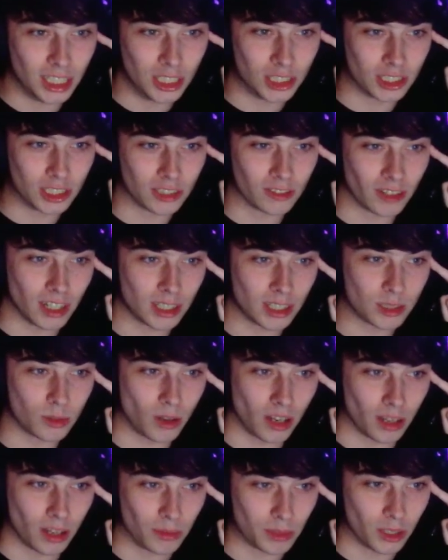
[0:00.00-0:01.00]
You should rest
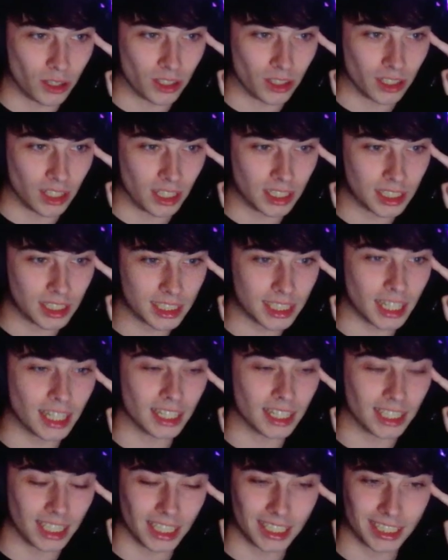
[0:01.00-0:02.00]
while I'm gone.
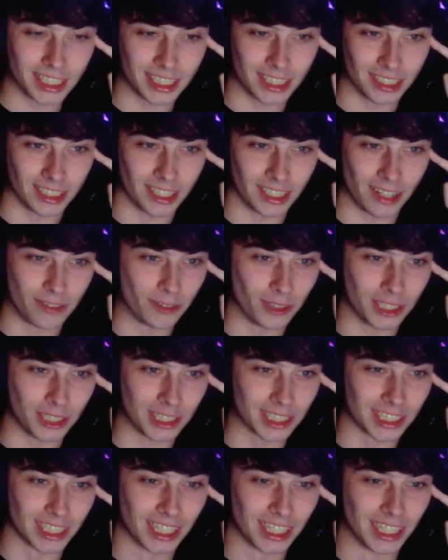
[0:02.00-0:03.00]
Understand? Yes, sir. I thought you
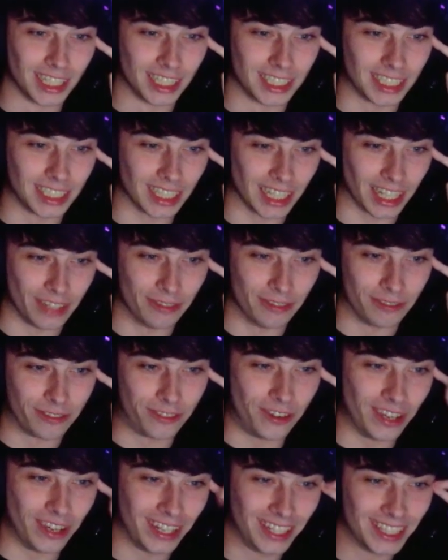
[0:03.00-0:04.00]
just didn't let him
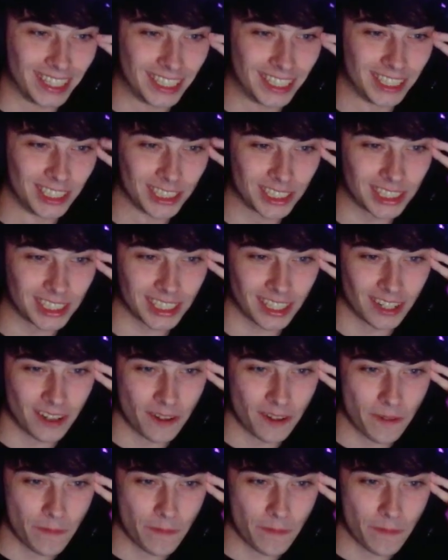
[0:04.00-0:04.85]
finish.